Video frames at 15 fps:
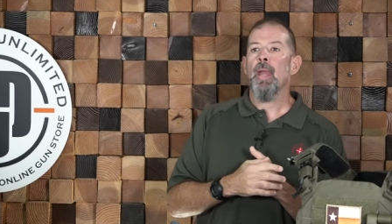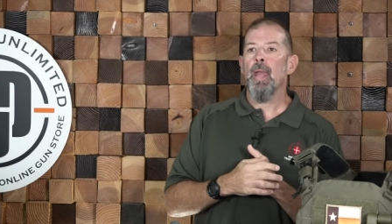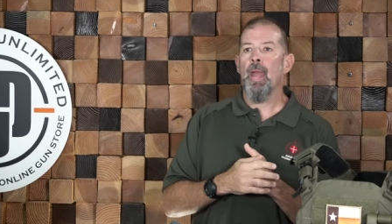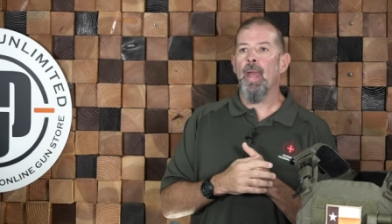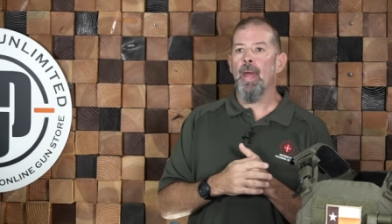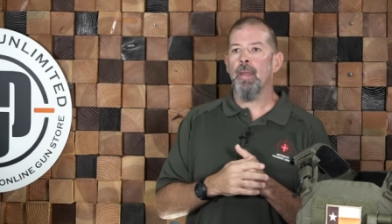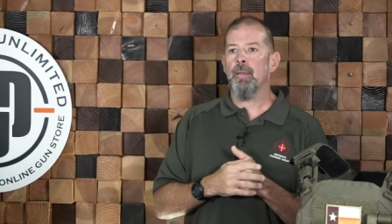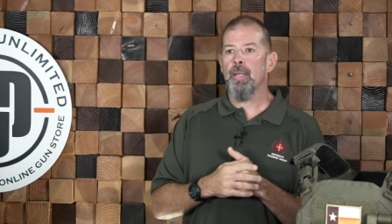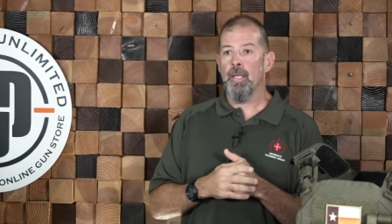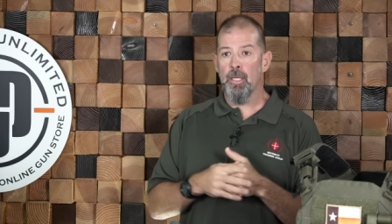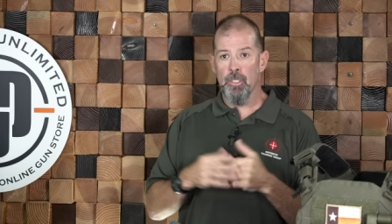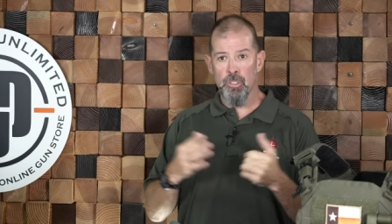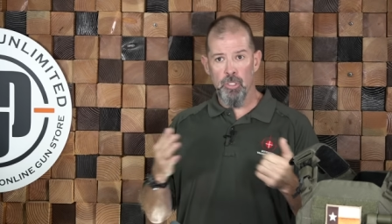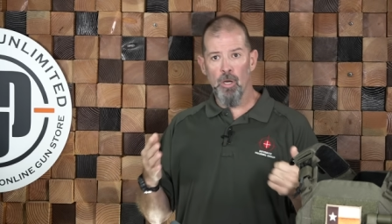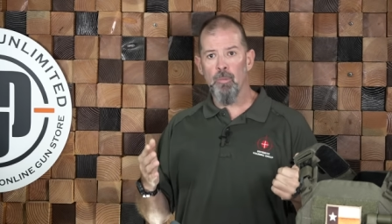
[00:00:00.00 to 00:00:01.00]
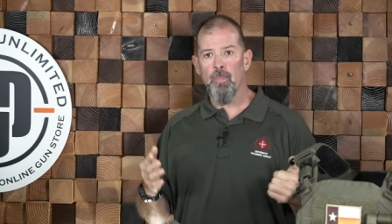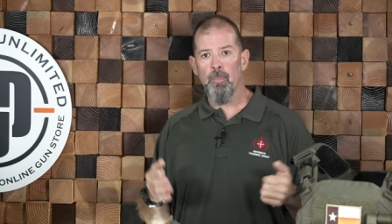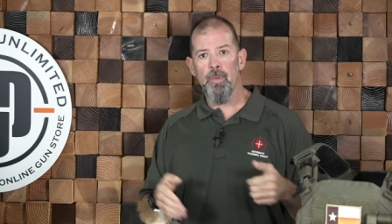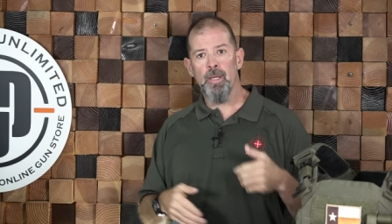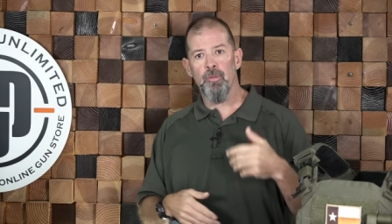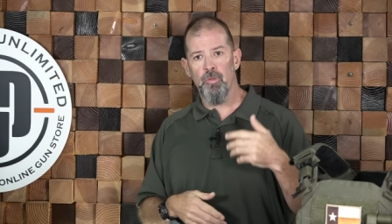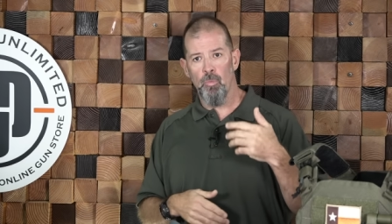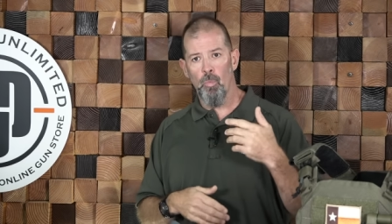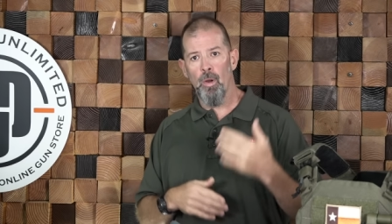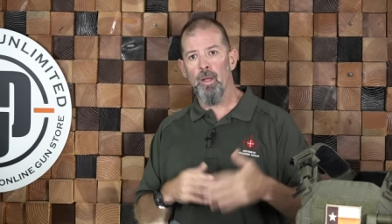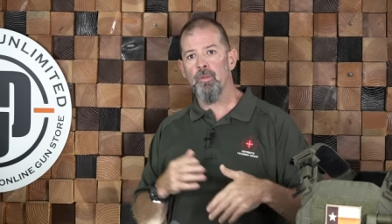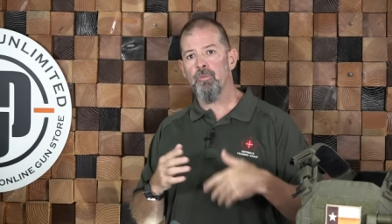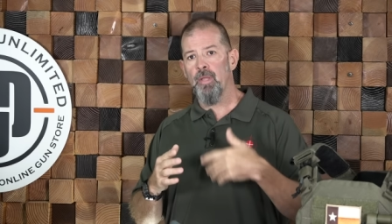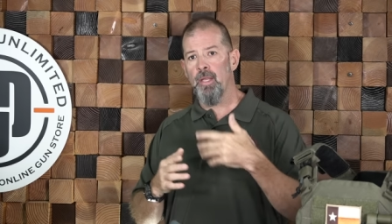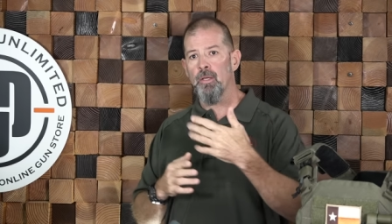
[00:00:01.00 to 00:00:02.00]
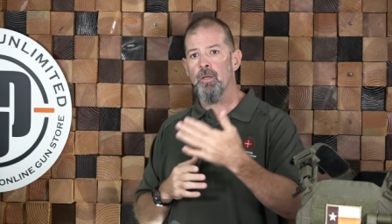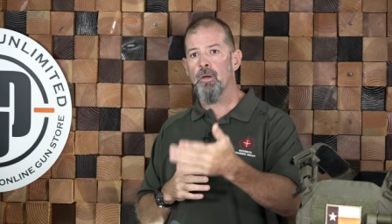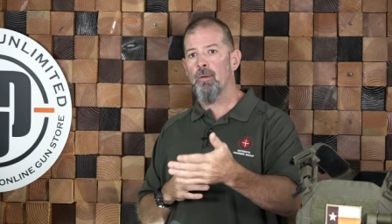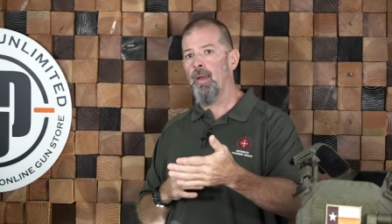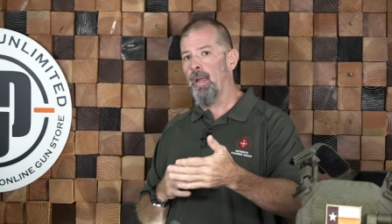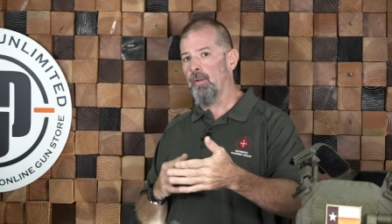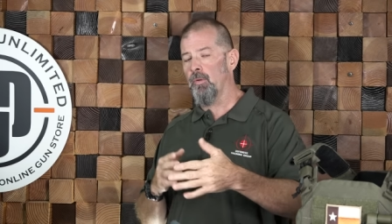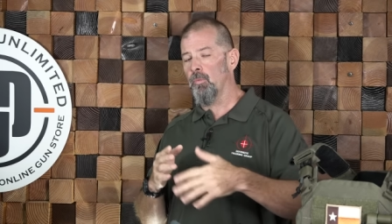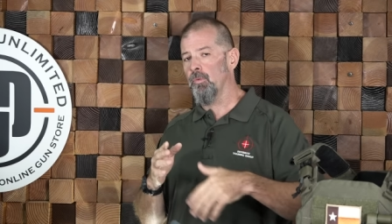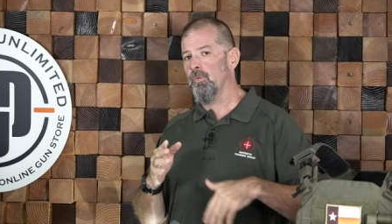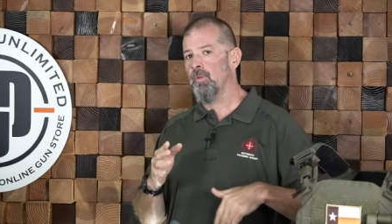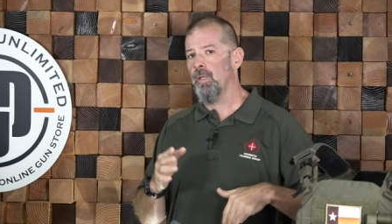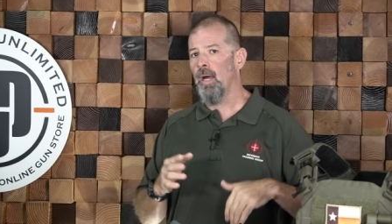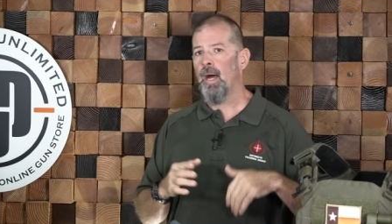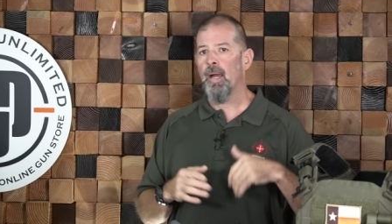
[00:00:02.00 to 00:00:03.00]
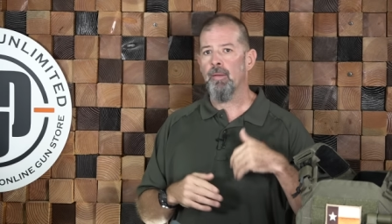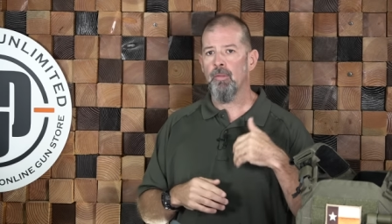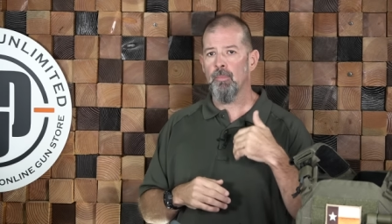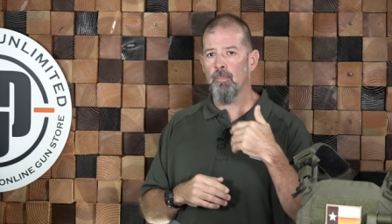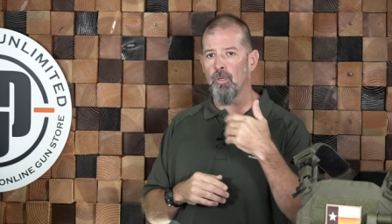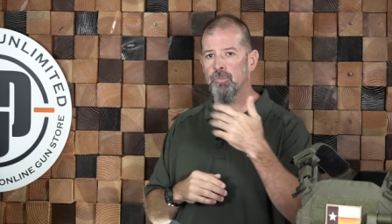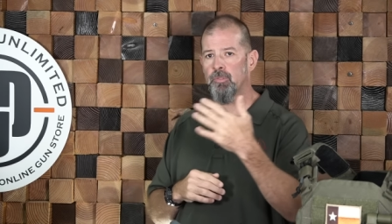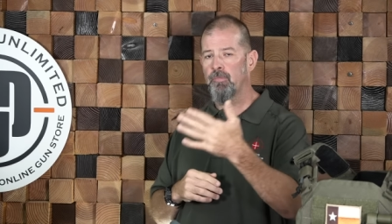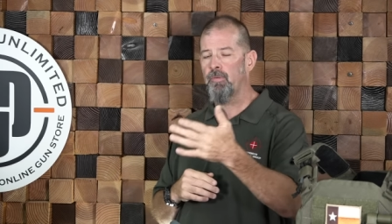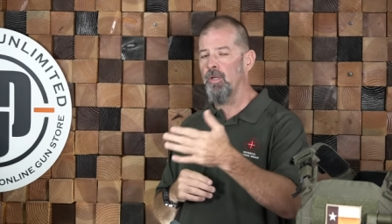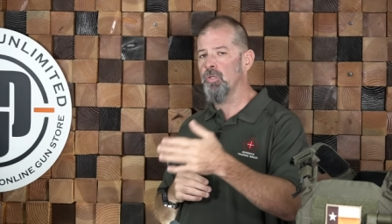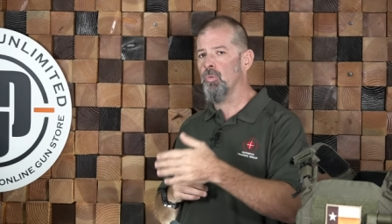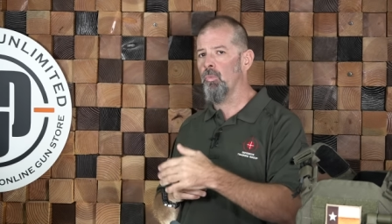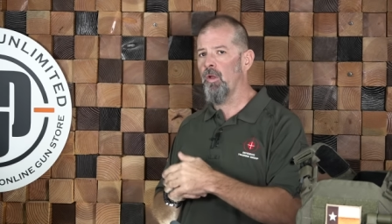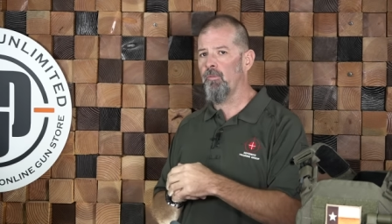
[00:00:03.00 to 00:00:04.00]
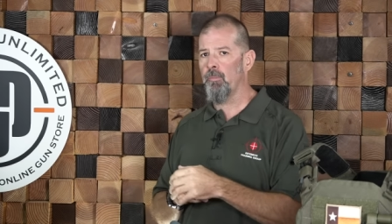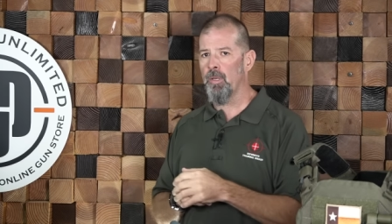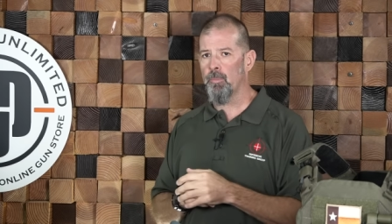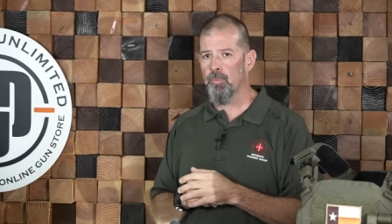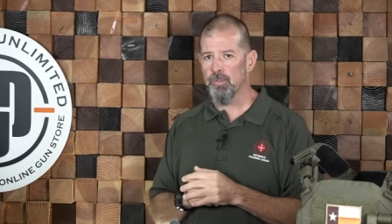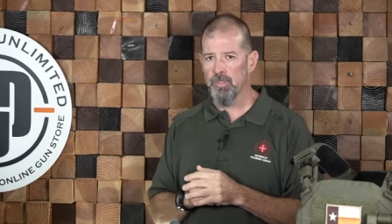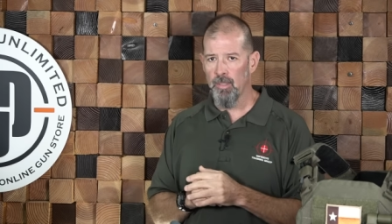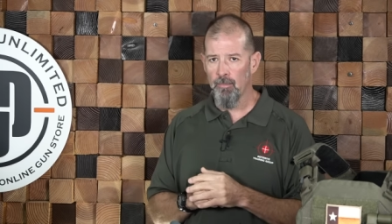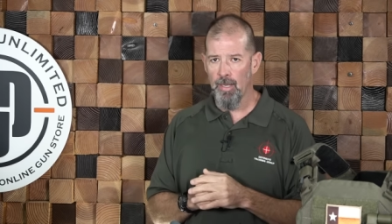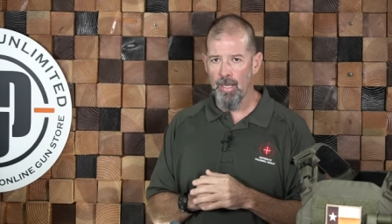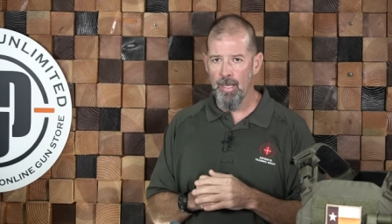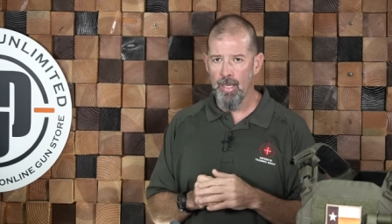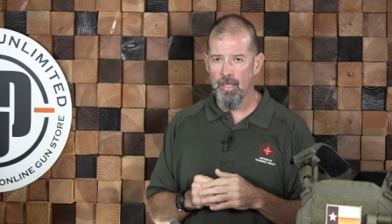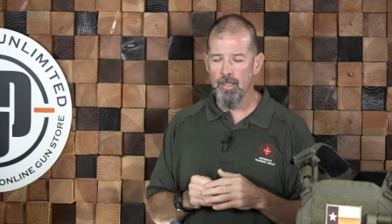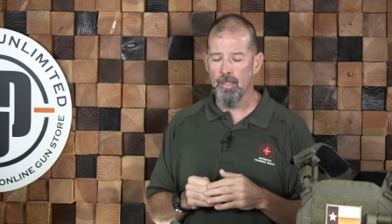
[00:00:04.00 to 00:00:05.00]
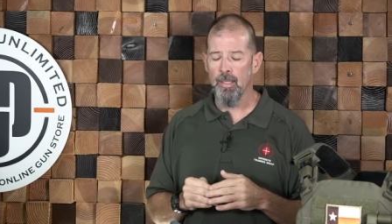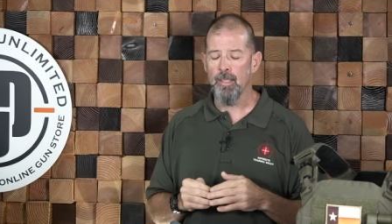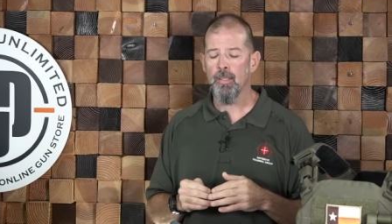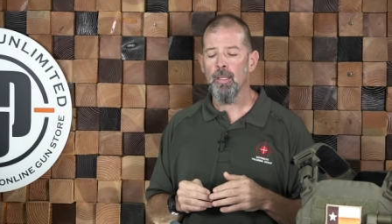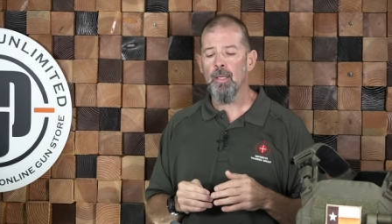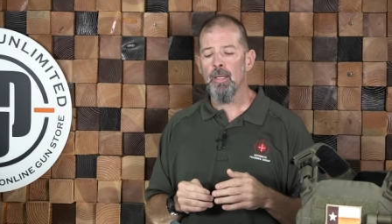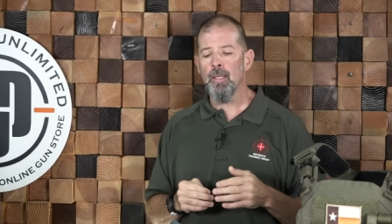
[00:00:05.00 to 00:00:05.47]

And it concerned me because it was incorrect. It was not the most efficient way for me to present my handgun.